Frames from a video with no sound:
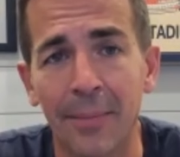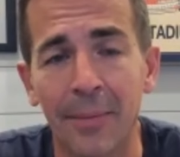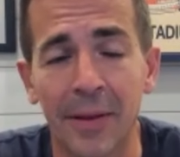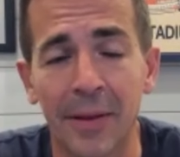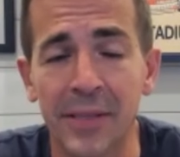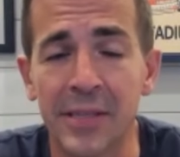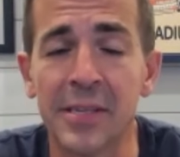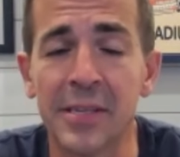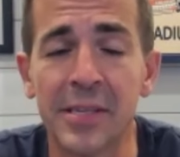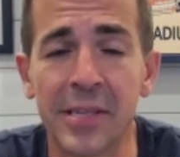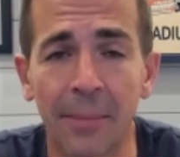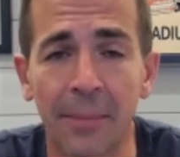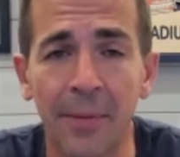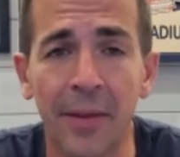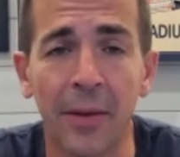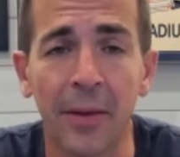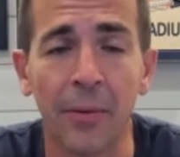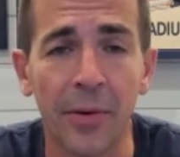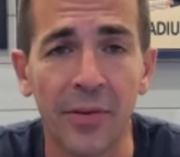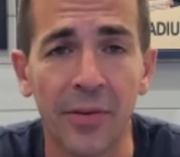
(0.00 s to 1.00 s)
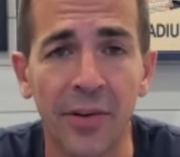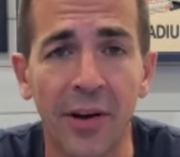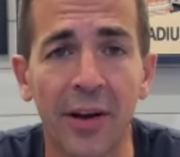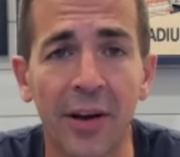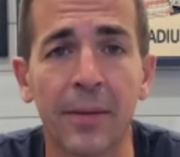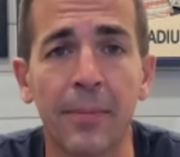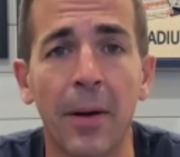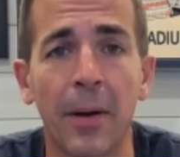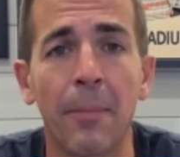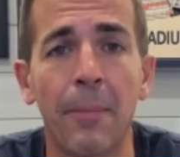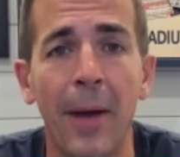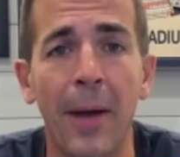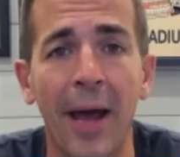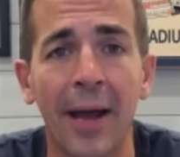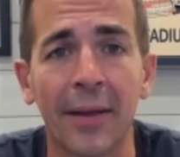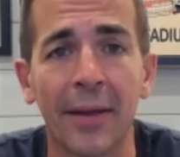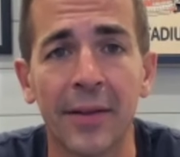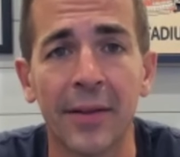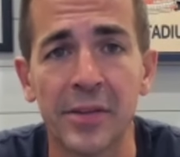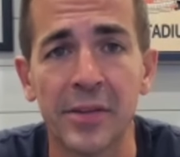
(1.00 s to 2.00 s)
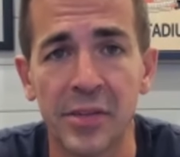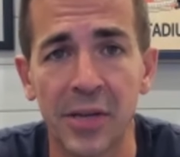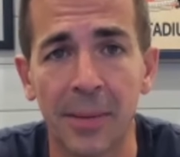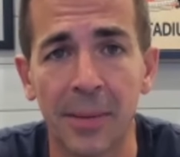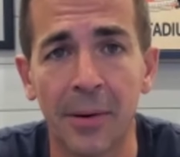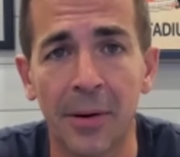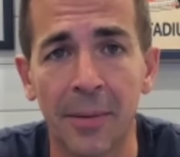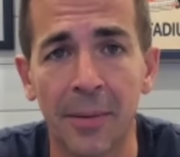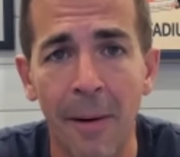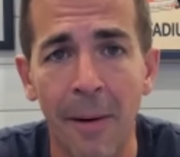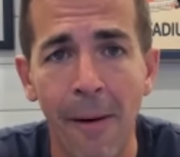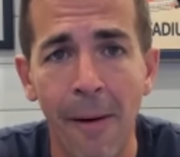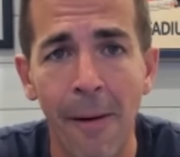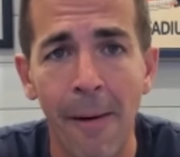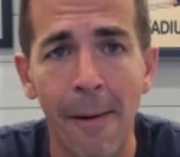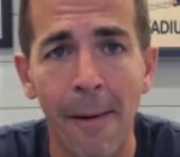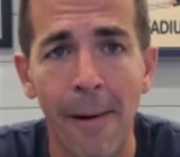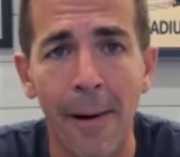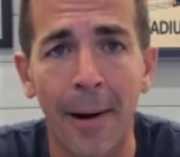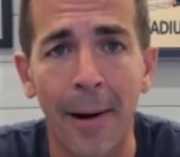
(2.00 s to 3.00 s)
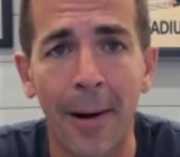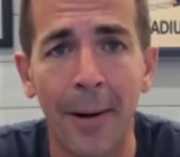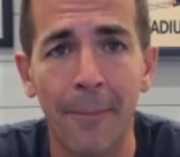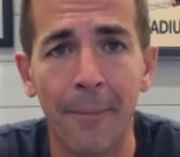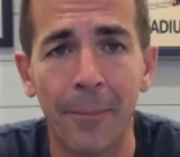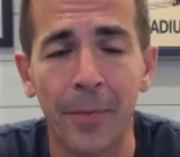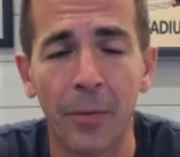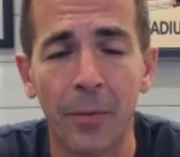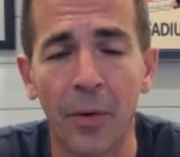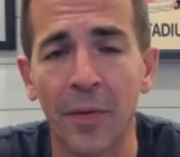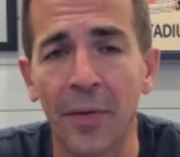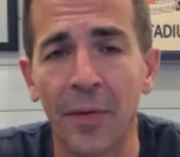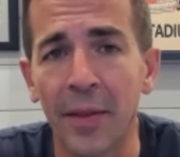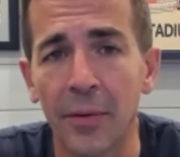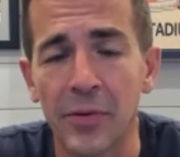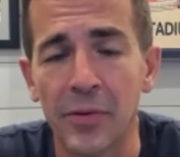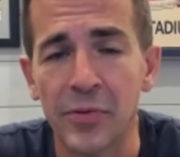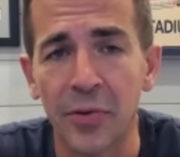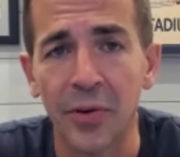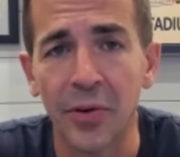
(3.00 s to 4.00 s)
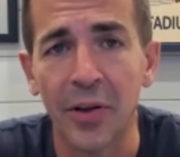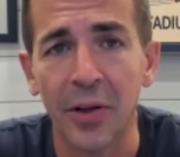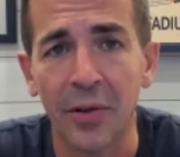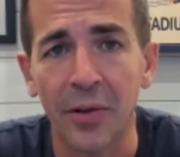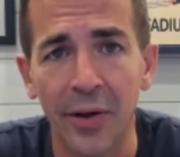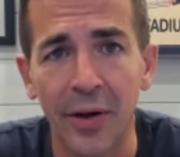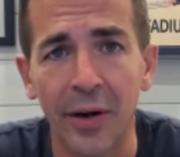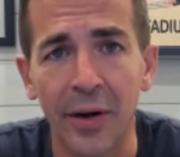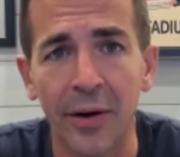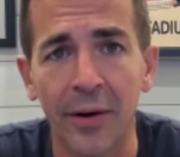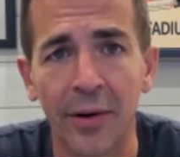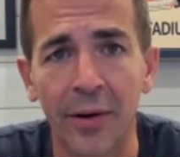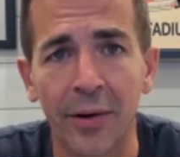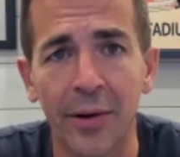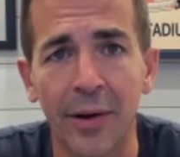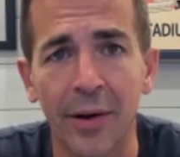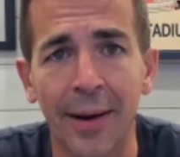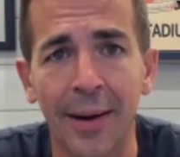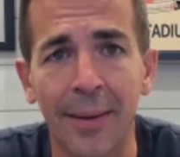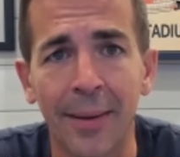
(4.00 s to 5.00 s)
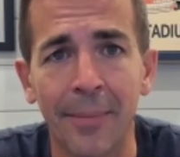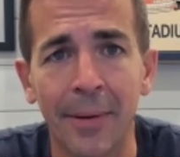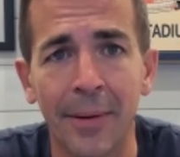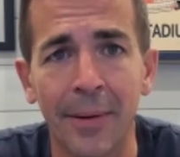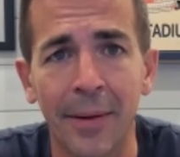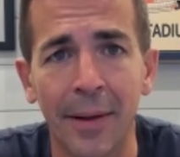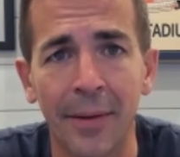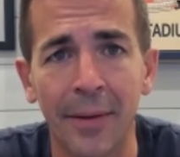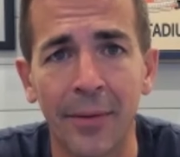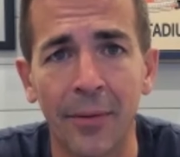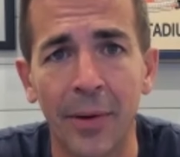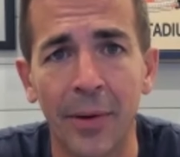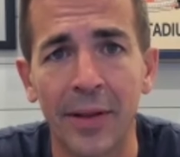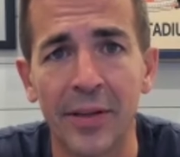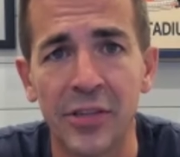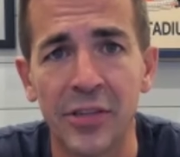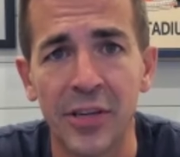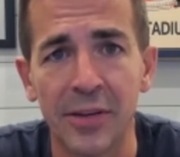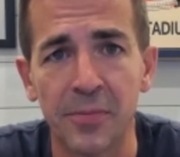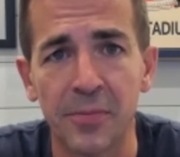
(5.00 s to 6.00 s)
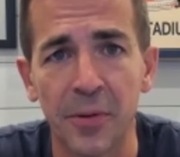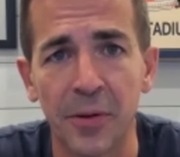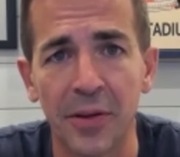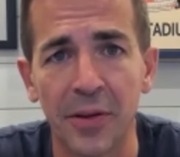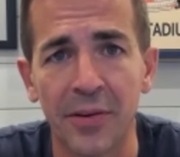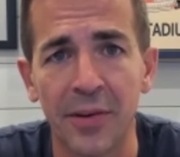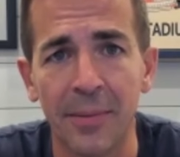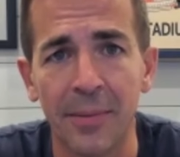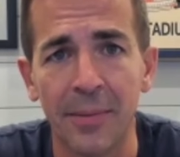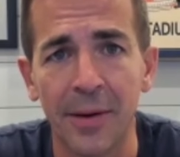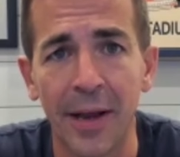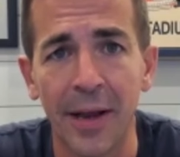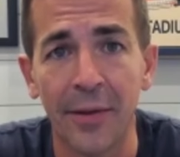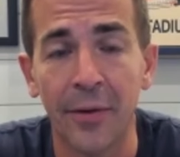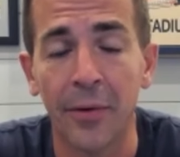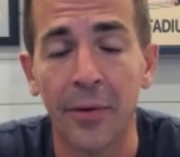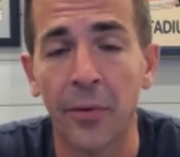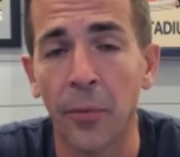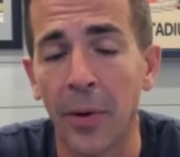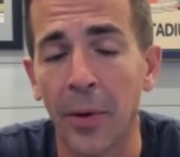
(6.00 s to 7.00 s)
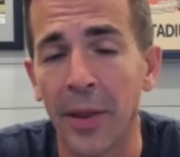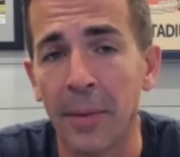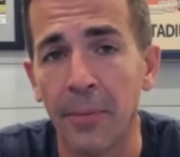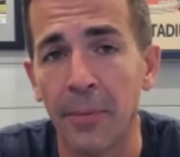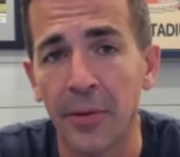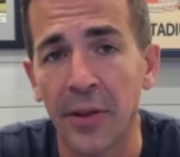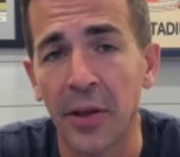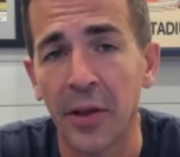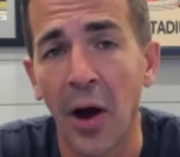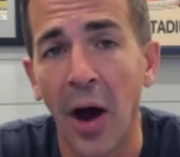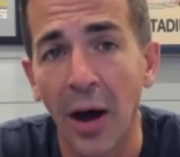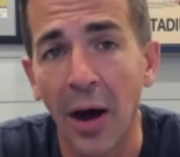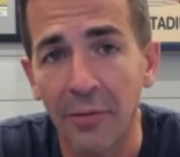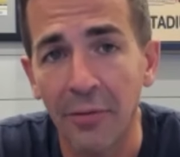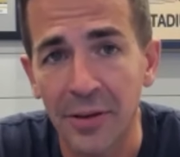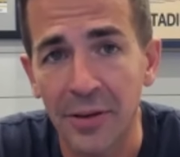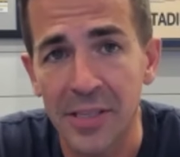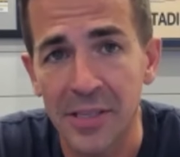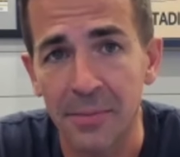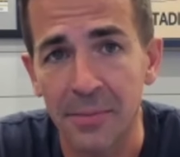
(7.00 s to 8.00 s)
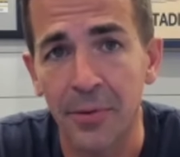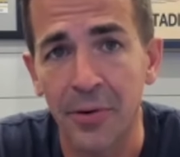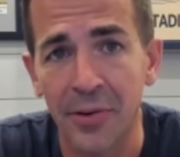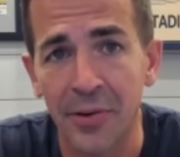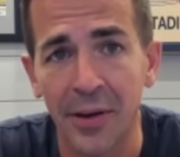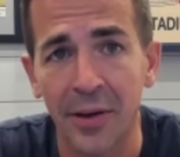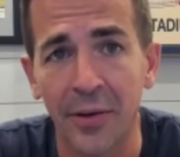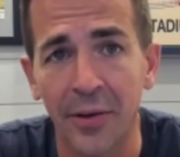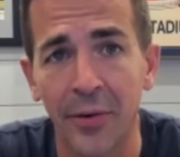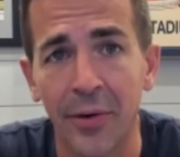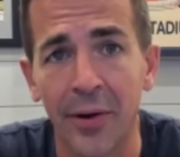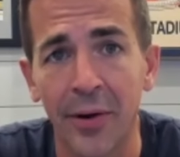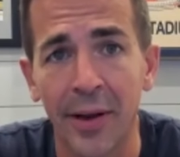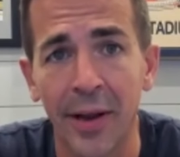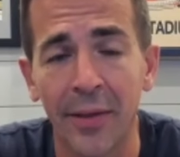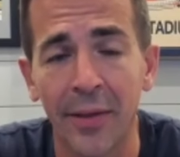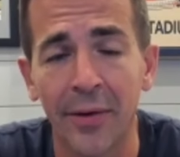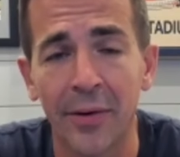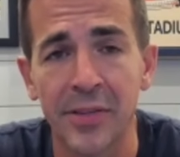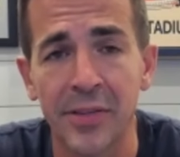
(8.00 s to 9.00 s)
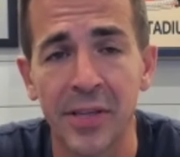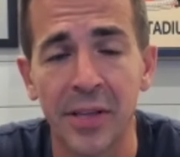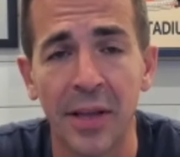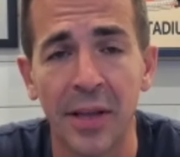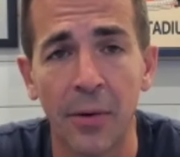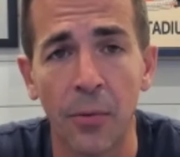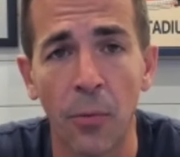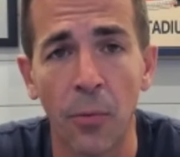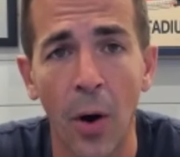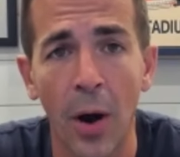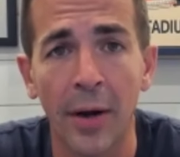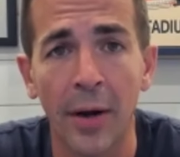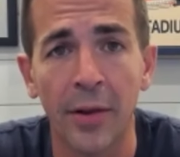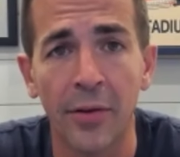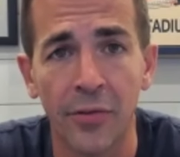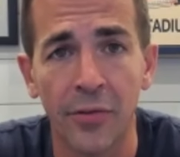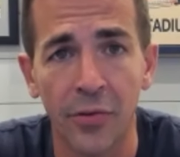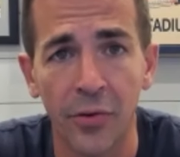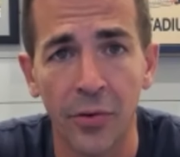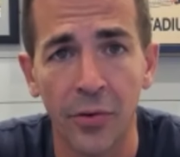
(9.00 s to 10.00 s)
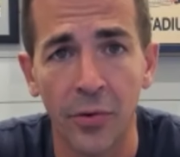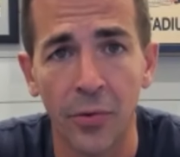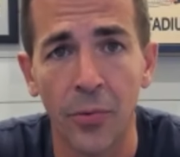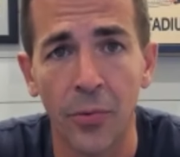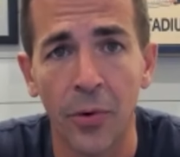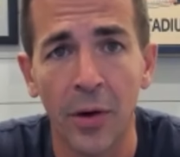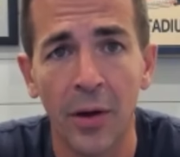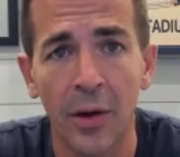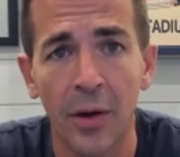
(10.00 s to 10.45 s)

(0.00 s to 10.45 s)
And this is something that we talked about back in the summer um, one thing that was really clear um, in, in the way the Chiefs put the team together and the way they put the offense in particular together is that they wanted to